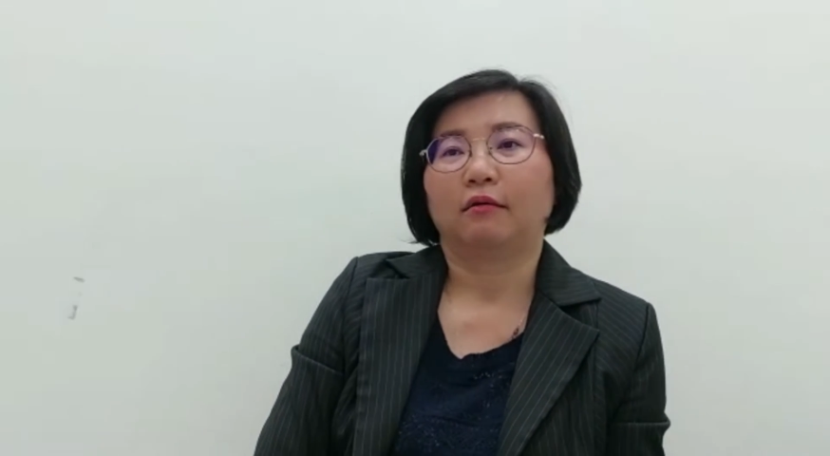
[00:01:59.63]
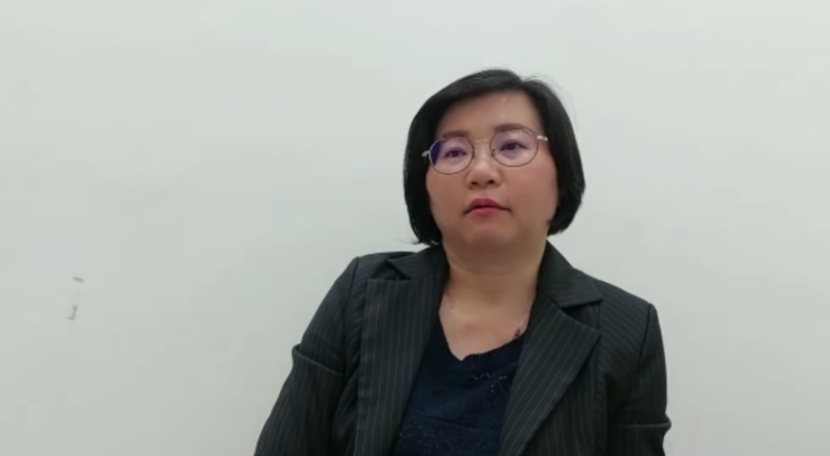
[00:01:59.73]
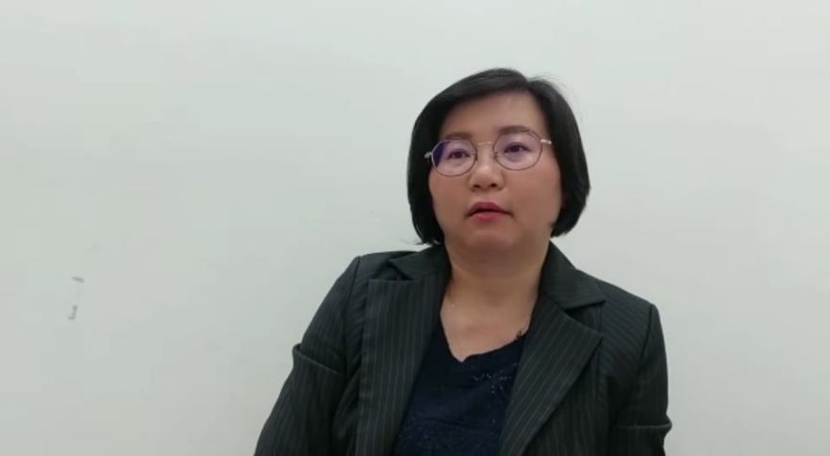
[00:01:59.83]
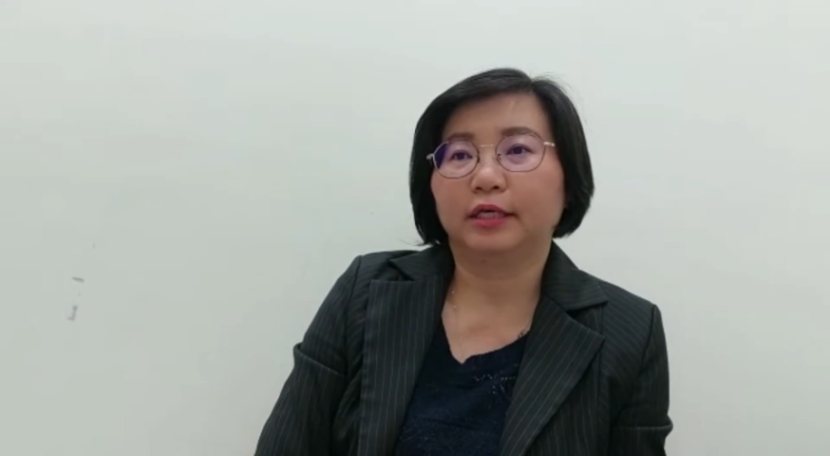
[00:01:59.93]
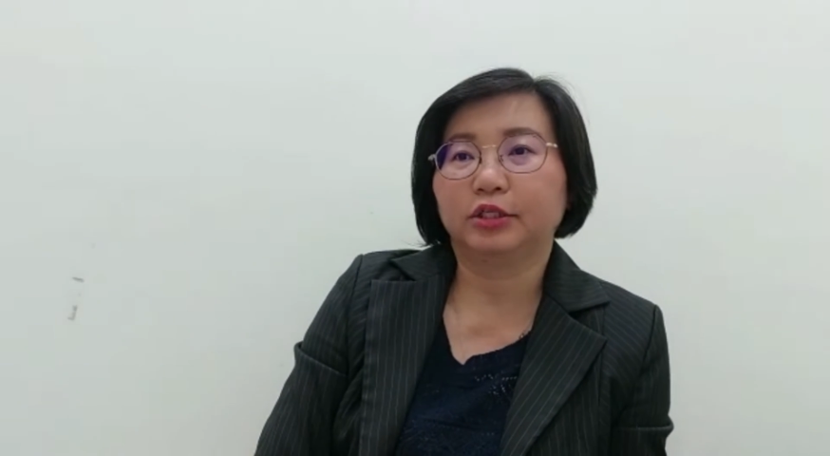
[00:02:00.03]

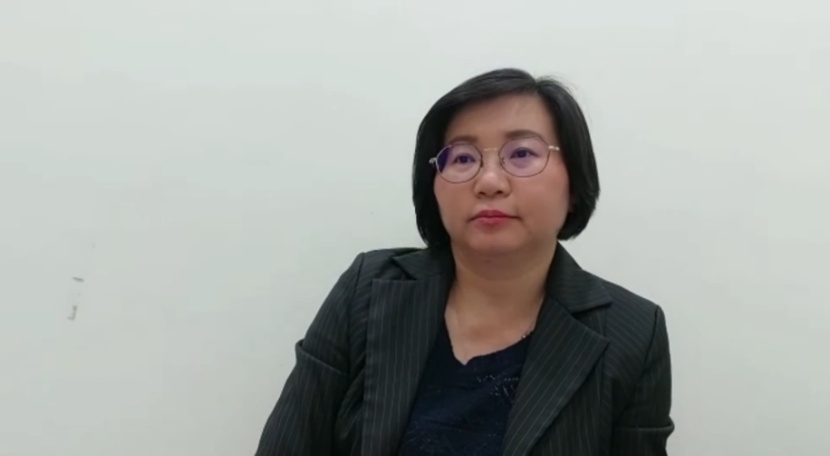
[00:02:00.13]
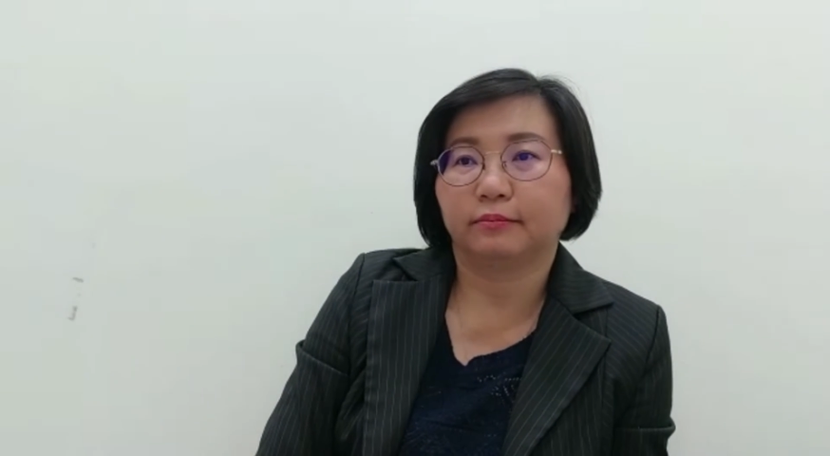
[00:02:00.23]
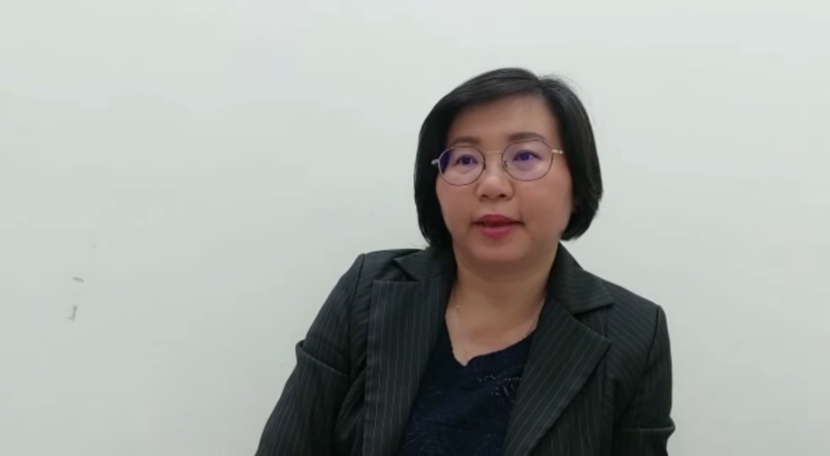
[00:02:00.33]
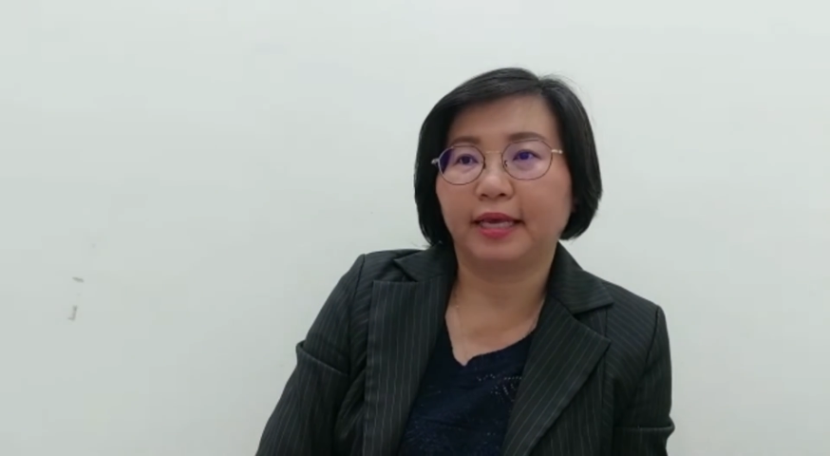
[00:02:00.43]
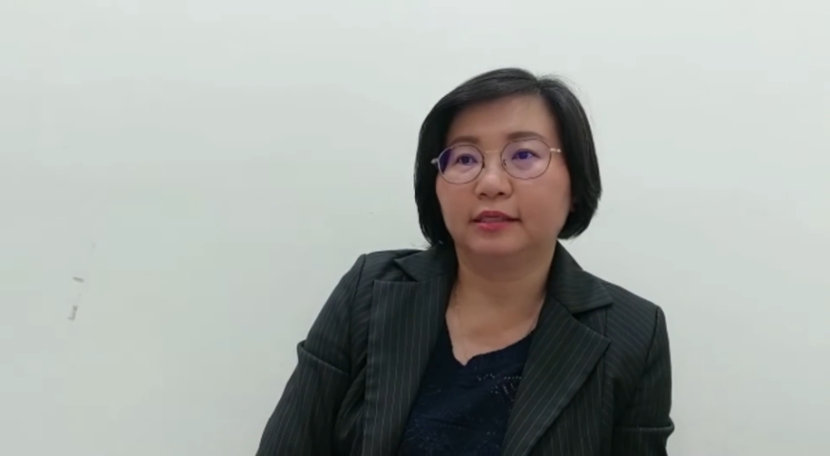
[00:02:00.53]

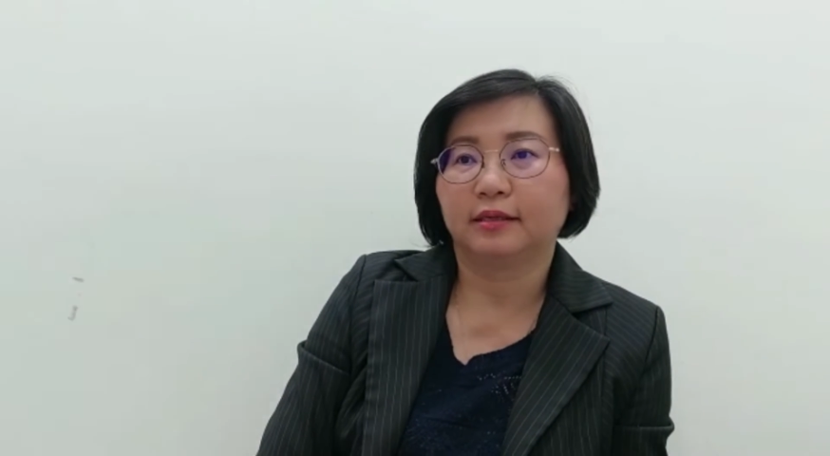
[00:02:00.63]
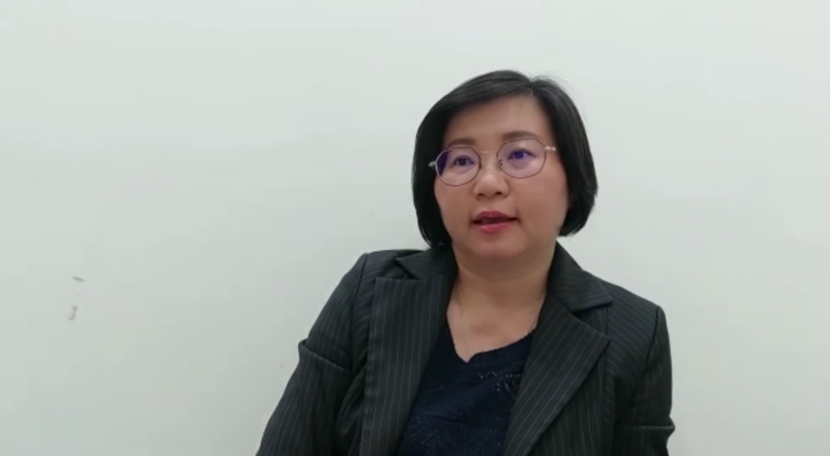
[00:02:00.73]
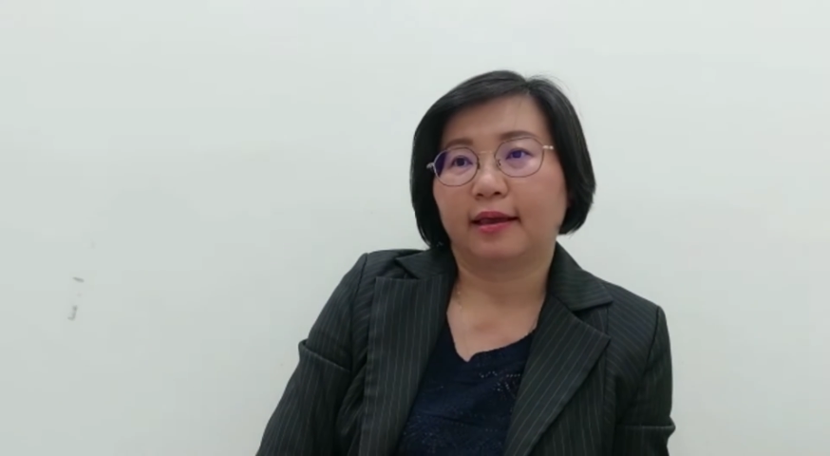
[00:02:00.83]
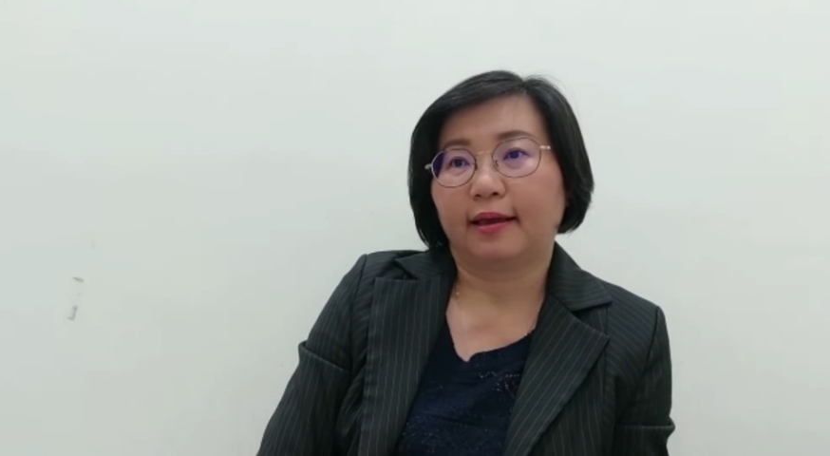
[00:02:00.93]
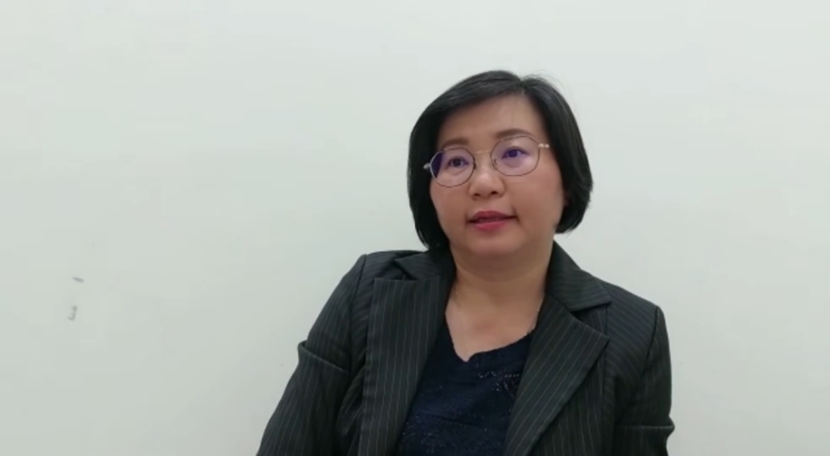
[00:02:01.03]
knowledge-based
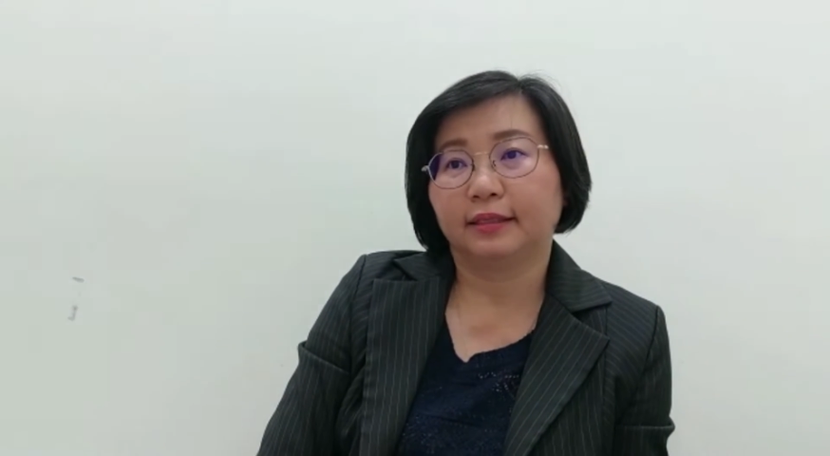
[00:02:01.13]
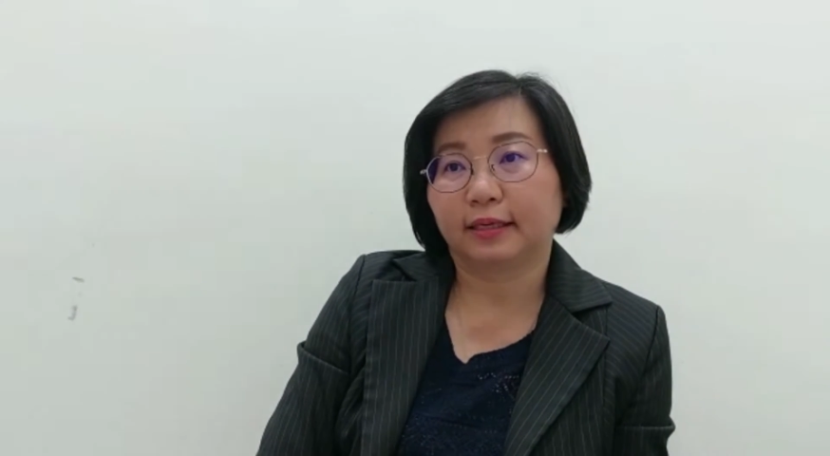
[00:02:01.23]
and